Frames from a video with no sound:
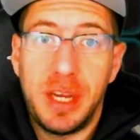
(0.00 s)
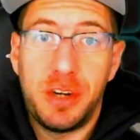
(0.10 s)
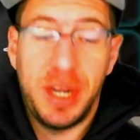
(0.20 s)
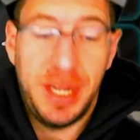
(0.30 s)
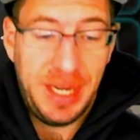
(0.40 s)
I
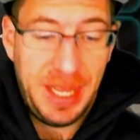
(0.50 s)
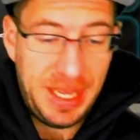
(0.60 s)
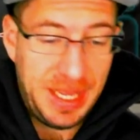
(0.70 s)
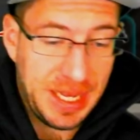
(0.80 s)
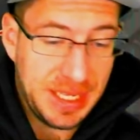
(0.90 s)

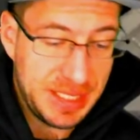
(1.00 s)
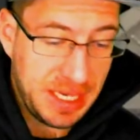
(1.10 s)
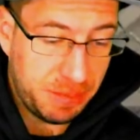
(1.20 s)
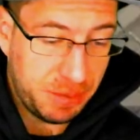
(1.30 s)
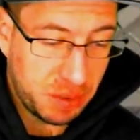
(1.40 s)
create a
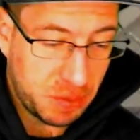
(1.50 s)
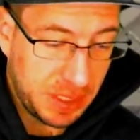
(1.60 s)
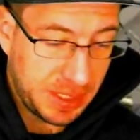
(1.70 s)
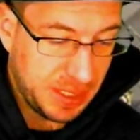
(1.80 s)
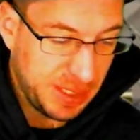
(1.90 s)
setup real
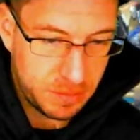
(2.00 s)
quick.